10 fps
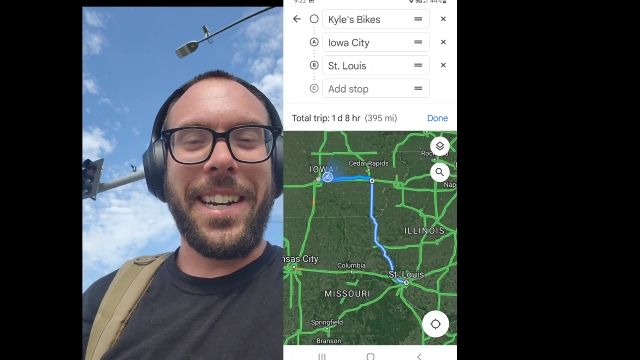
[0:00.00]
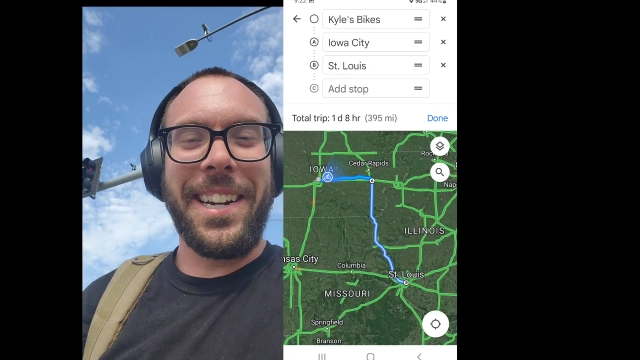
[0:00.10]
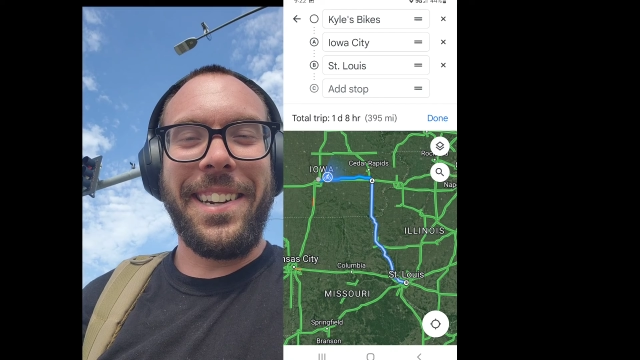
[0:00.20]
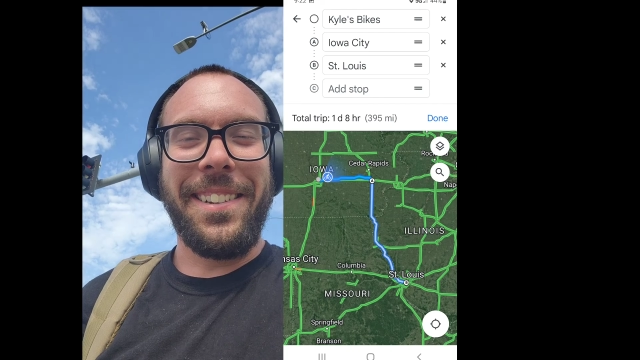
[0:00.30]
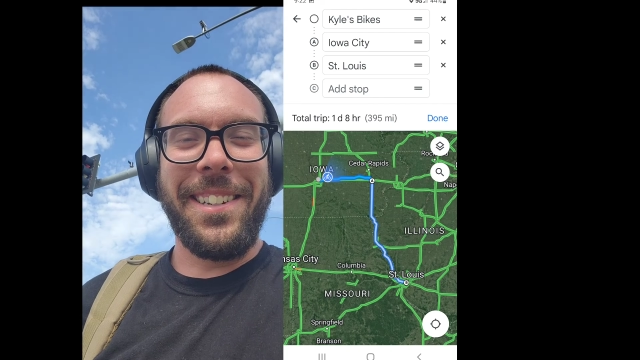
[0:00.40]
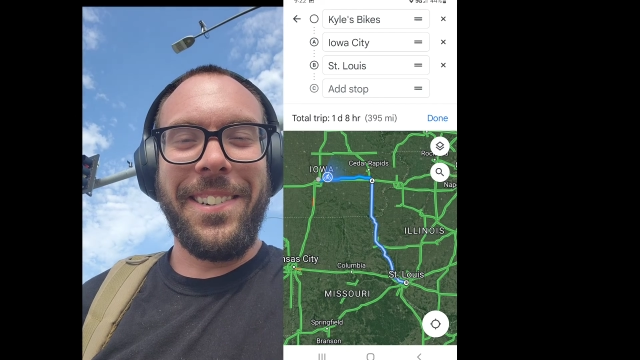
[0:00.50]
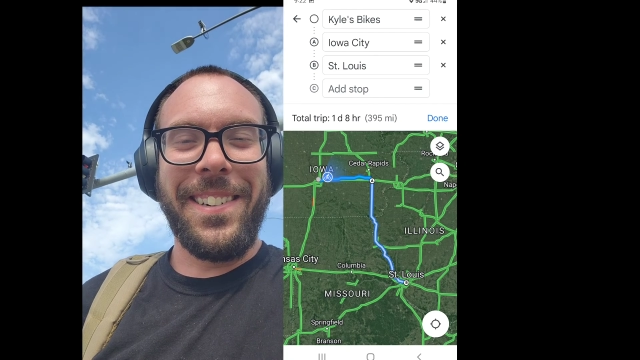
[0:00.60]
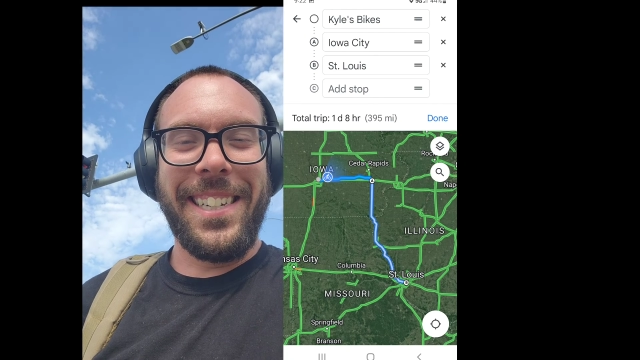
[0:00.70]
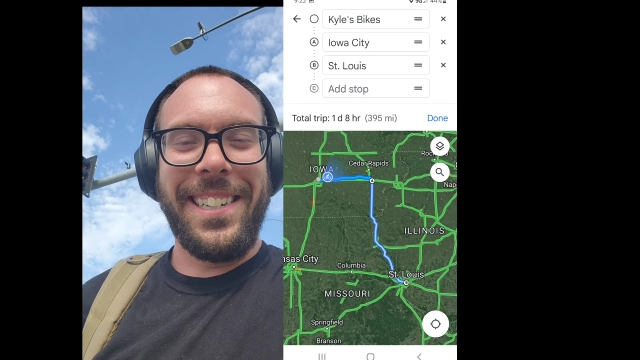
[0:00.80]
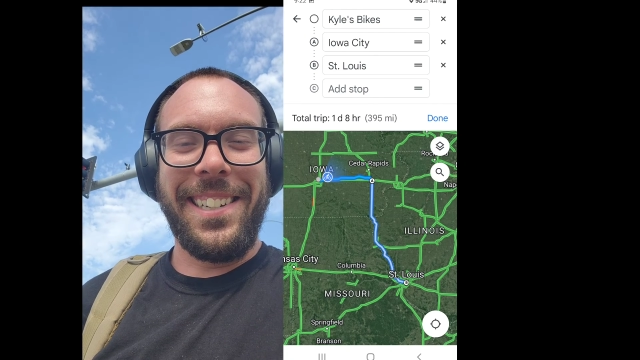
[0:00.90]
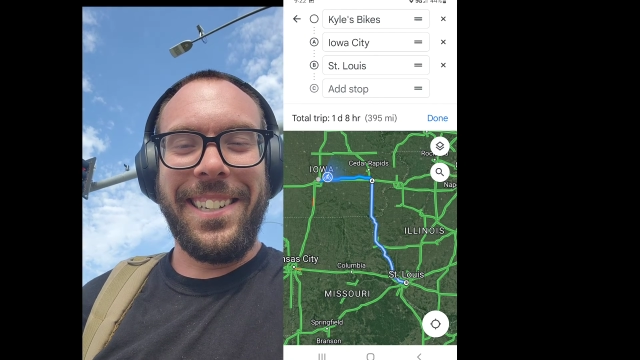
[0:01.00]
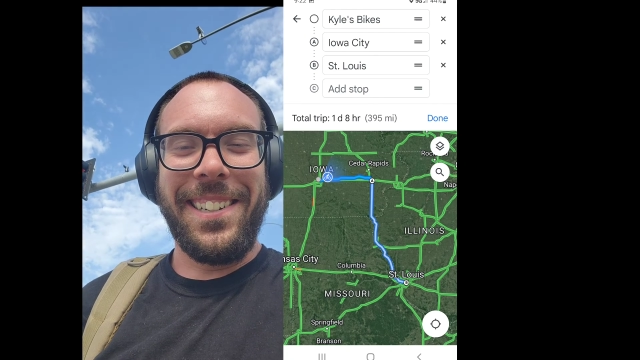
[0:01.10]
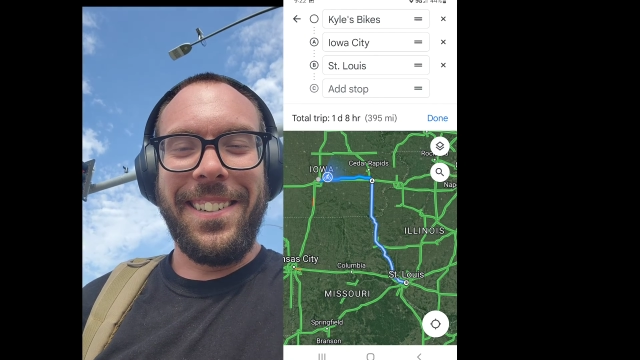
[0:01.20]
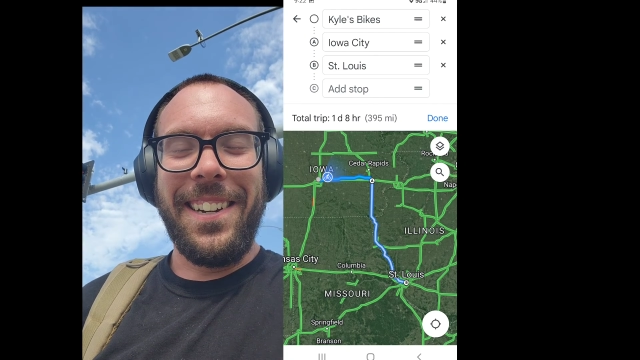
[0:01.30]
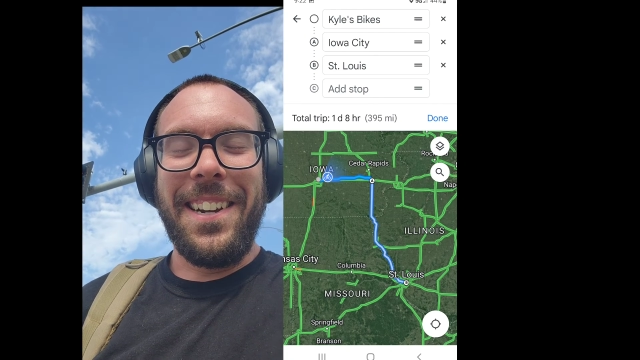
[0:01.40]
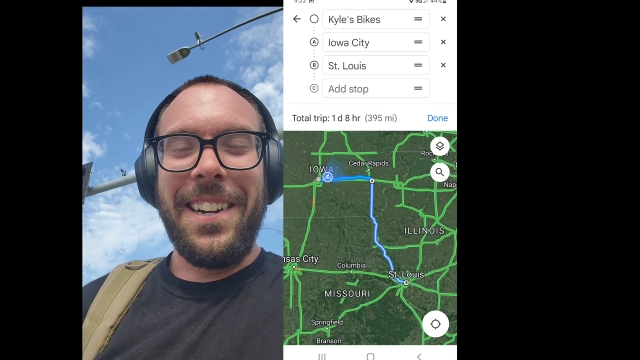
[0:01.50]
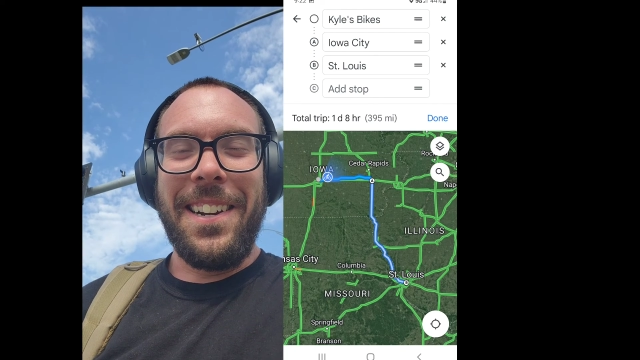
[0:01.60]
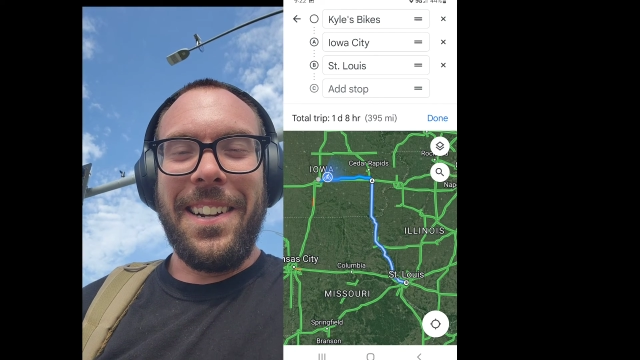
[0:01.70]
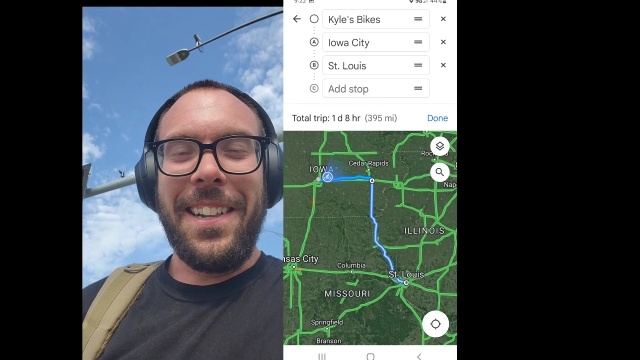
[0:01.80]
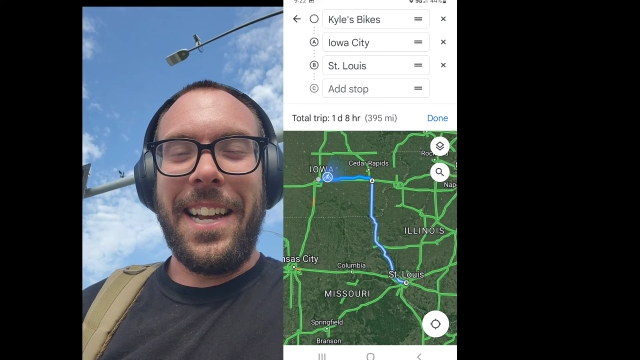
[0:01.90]
Frick and Louis.
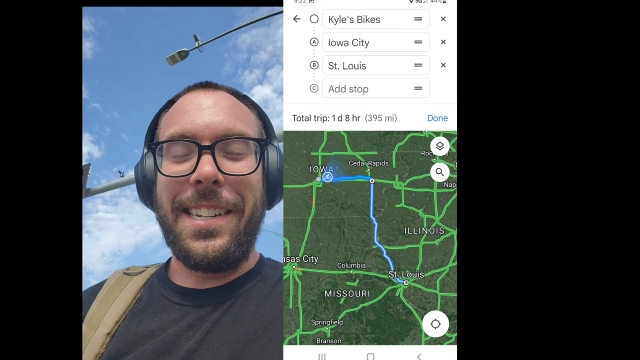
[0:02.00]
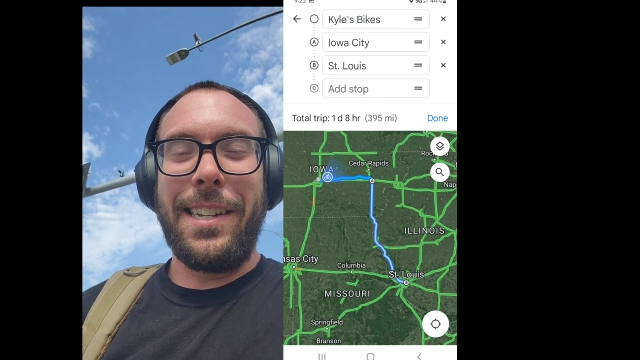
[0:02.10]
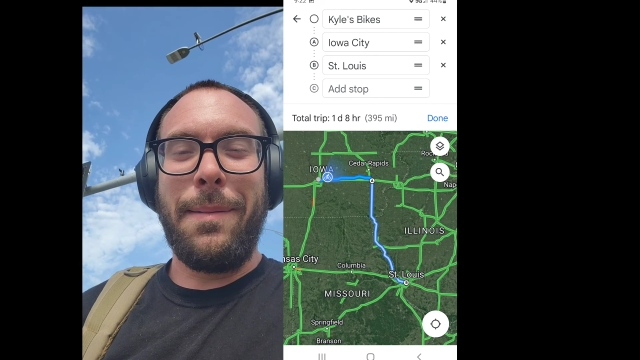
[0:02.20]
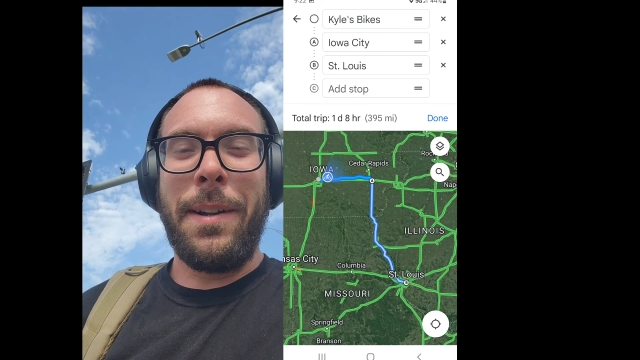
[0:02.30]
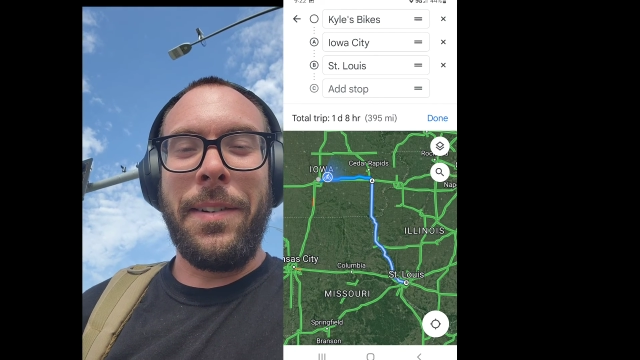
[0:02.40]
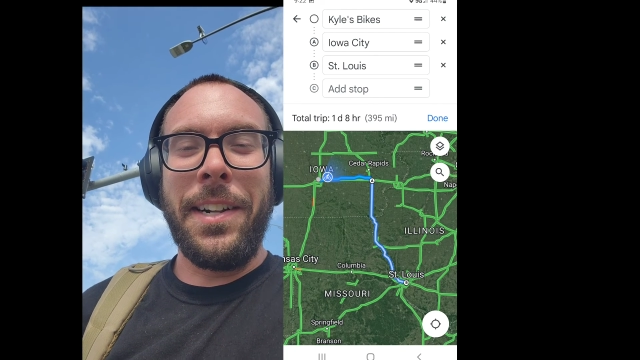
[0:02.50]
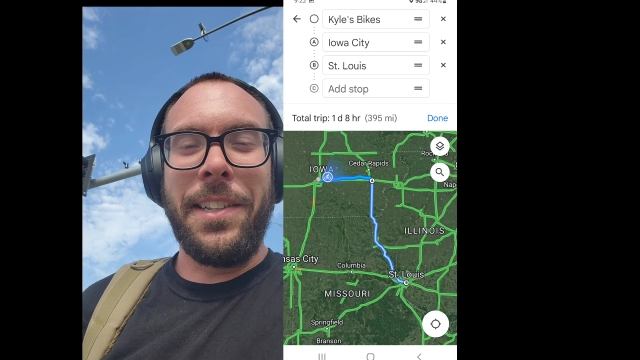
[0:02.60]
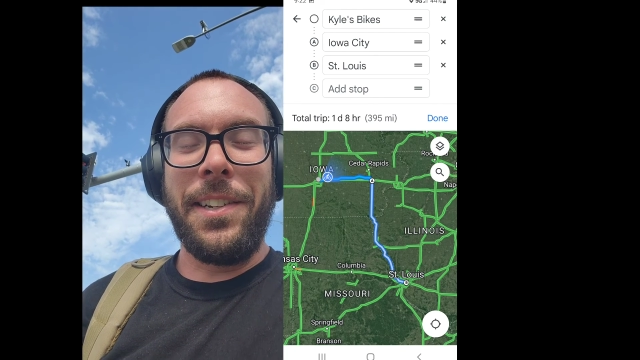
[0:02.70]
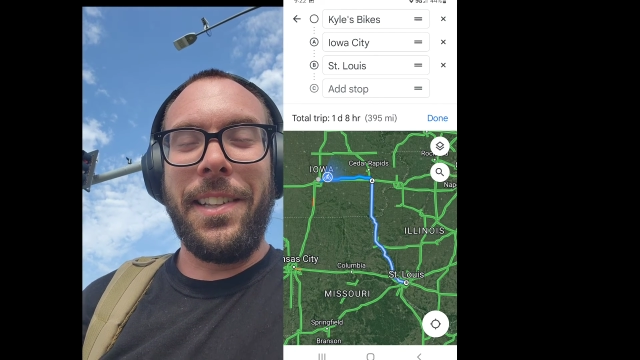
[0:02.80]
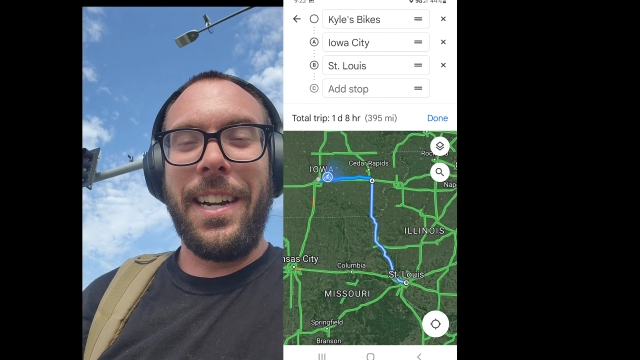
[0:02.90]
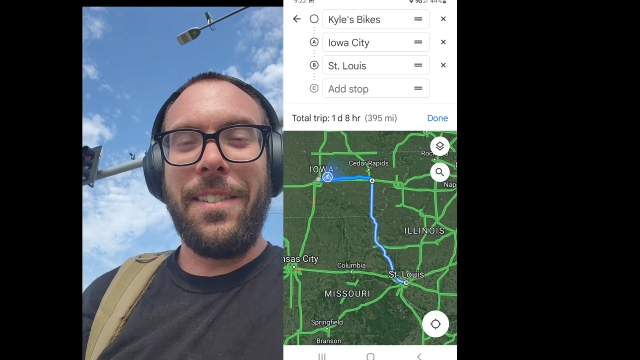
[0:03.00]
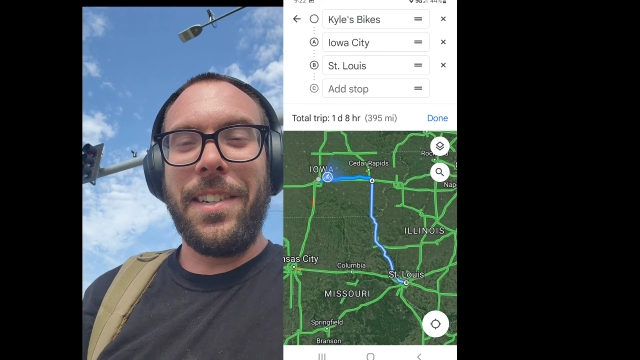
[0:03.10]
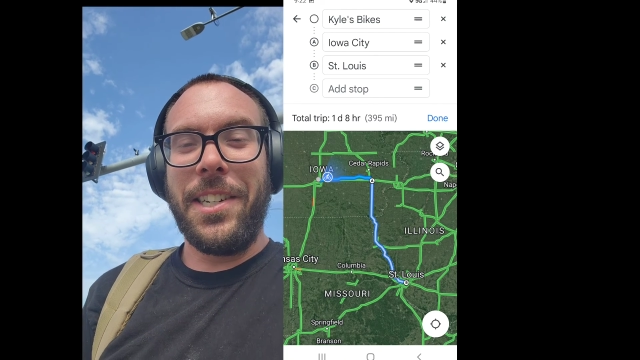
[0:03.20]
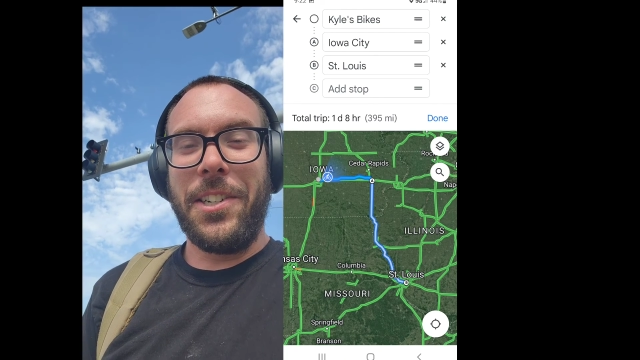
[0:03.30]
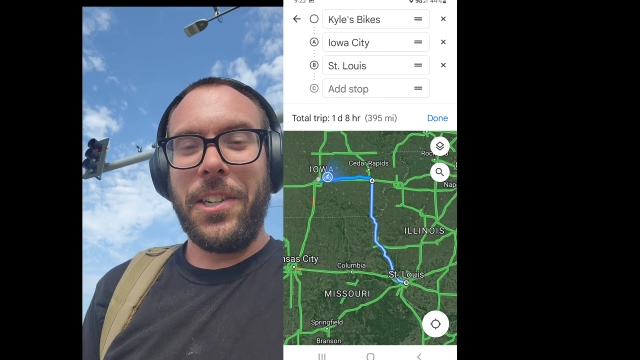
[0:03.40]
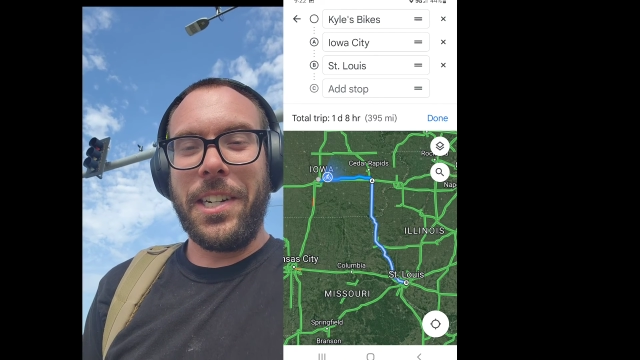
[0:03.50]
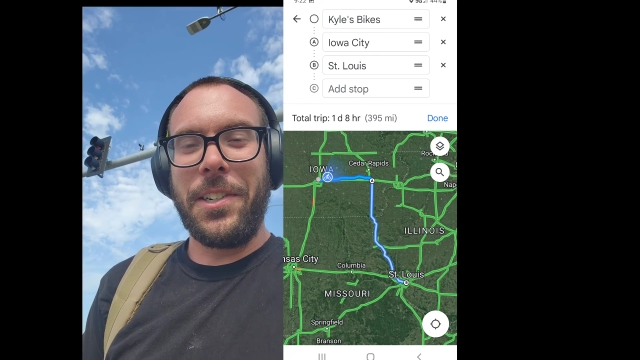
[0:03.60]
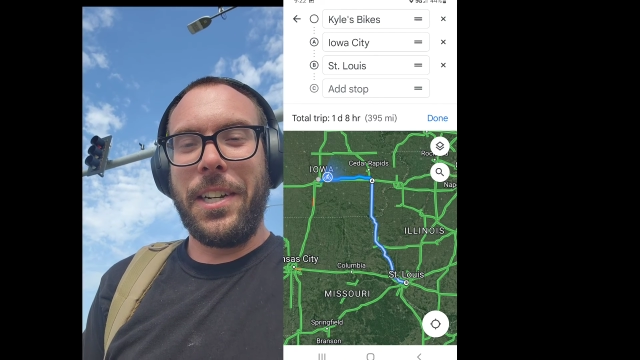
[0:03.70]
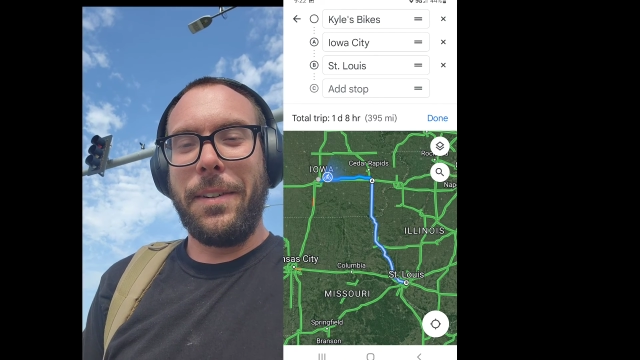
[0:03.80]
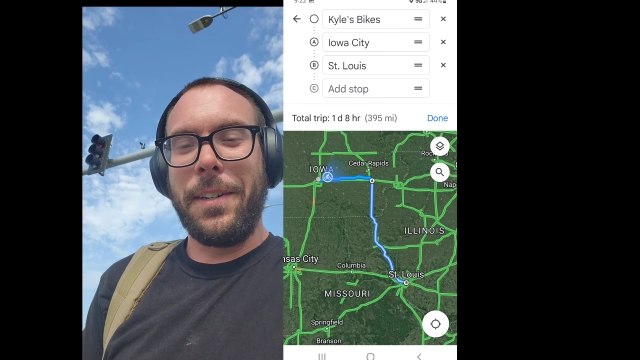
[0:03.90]
Last time I went through there was a truck
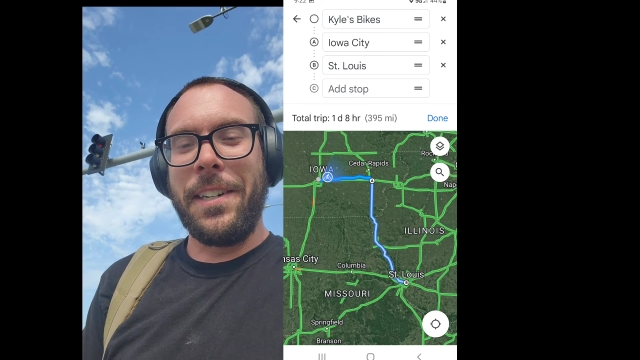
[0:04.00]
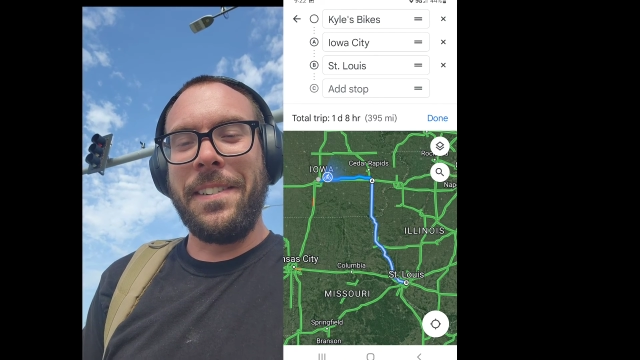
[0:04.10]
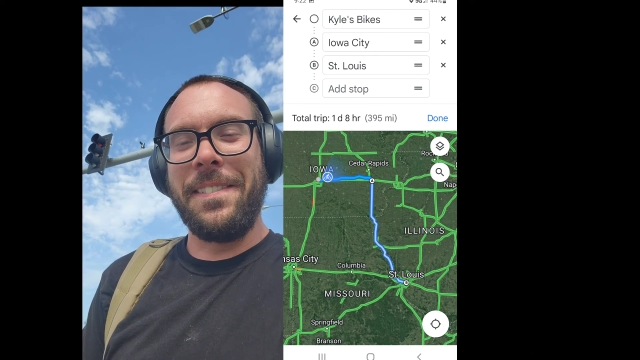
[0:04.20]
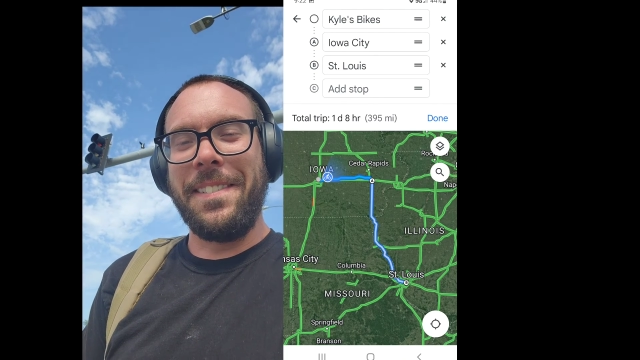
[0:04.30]
driver.